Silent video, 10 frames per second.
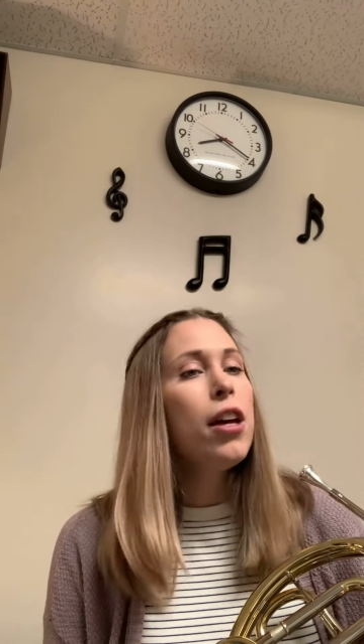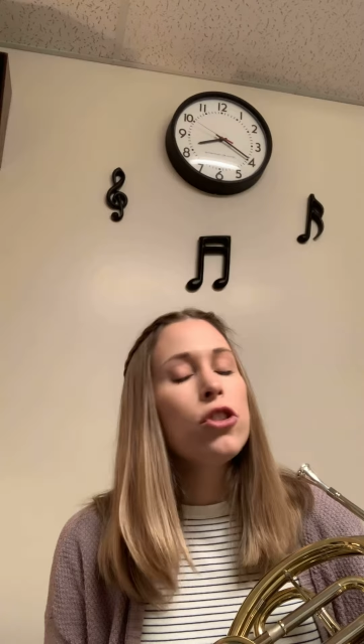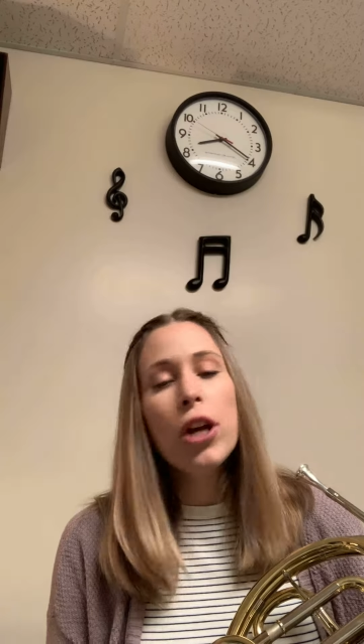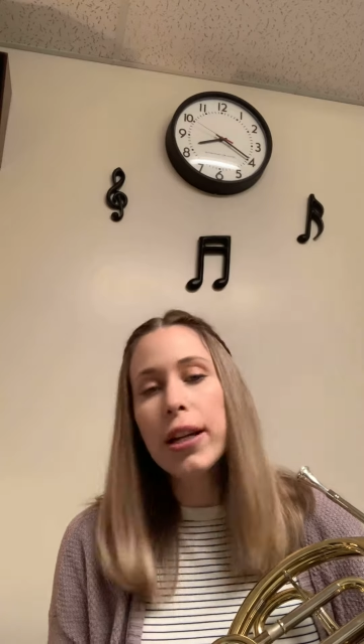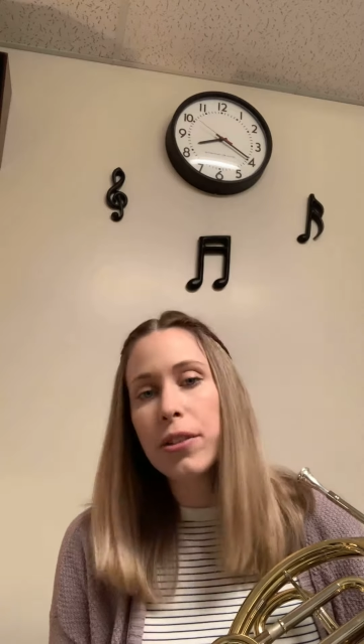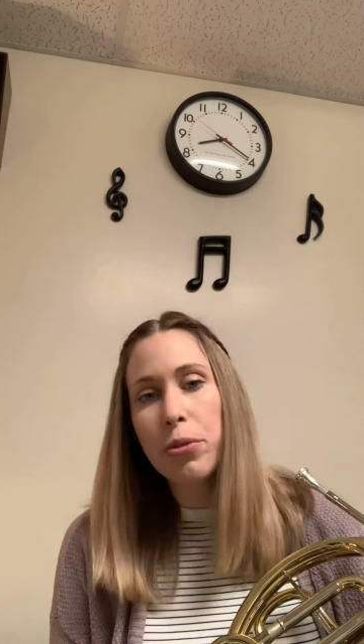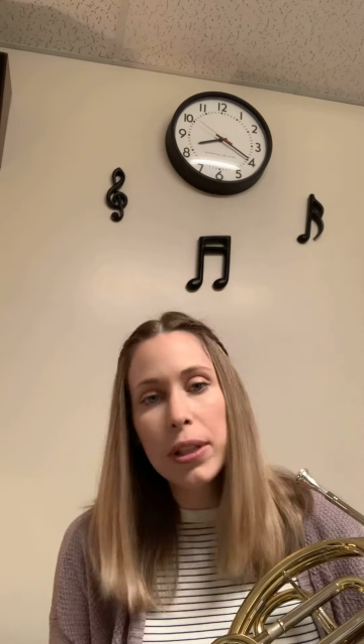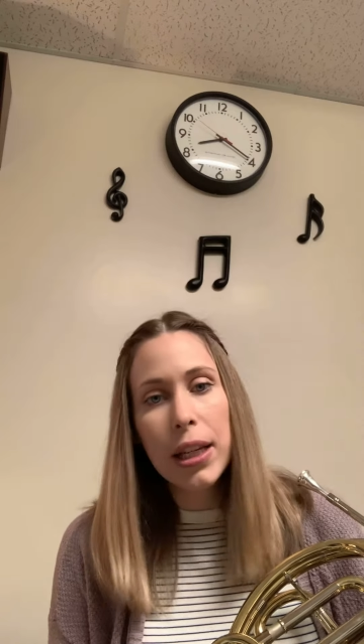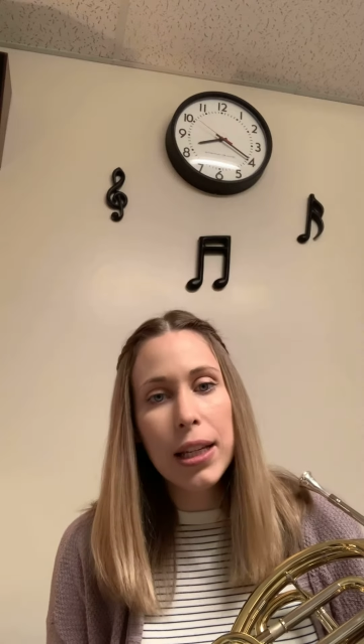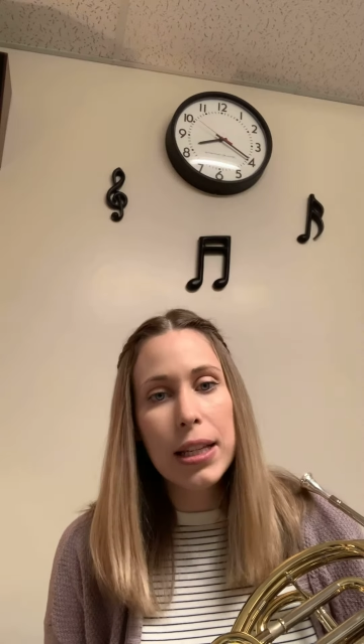Shine is
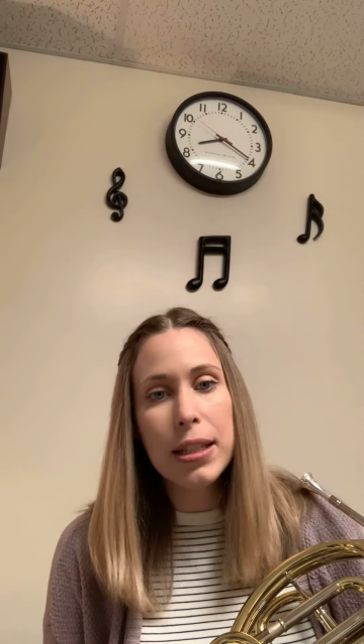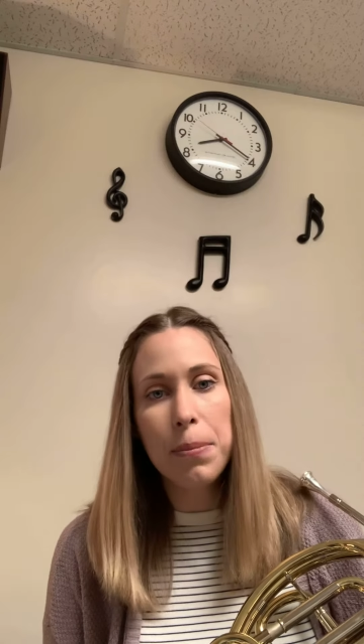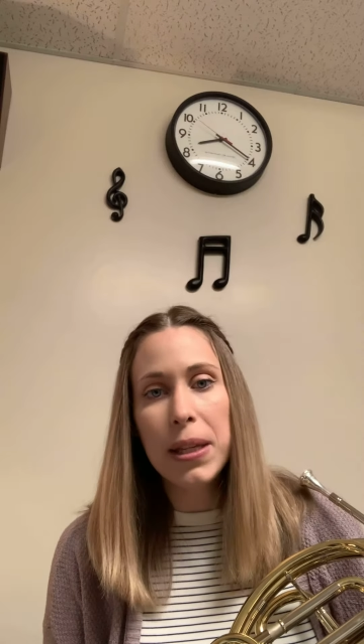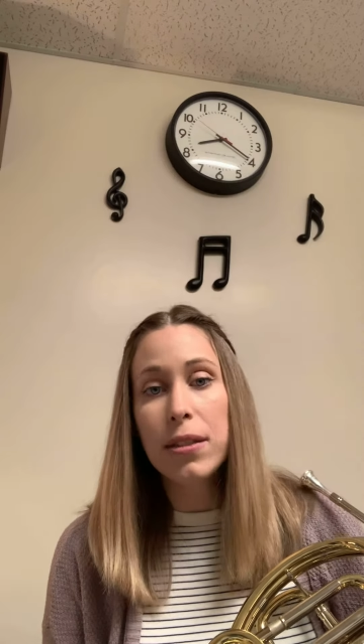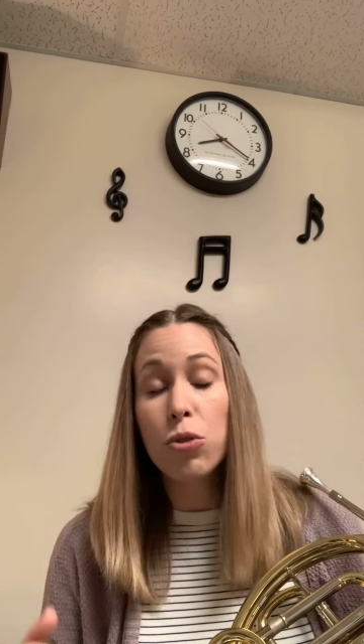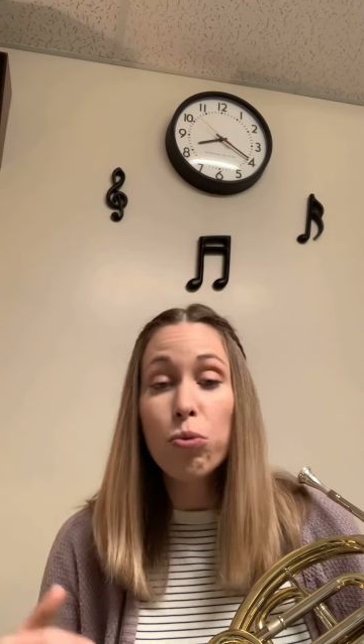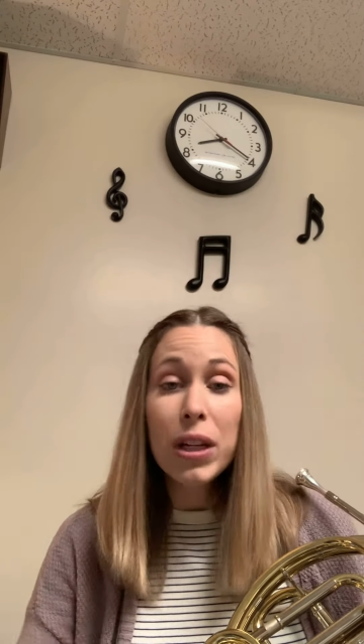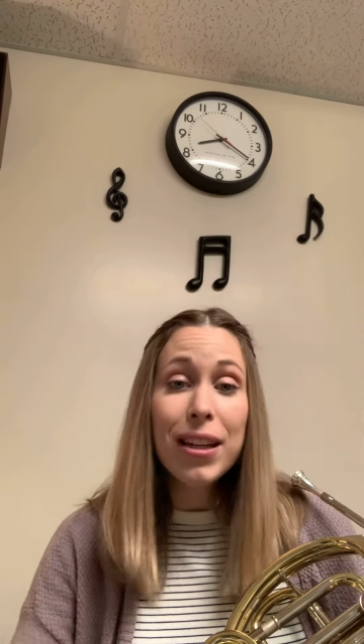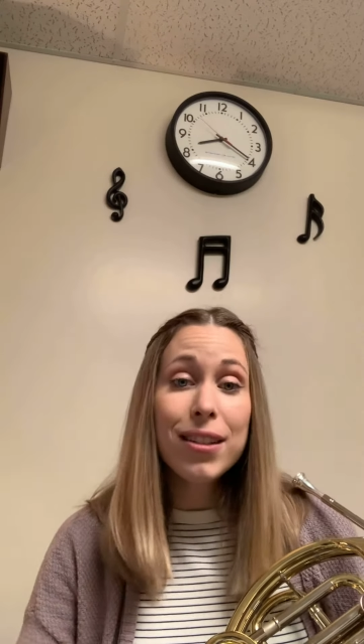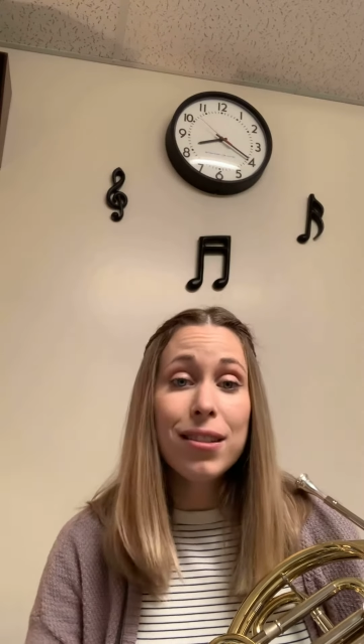really an easy piece to read.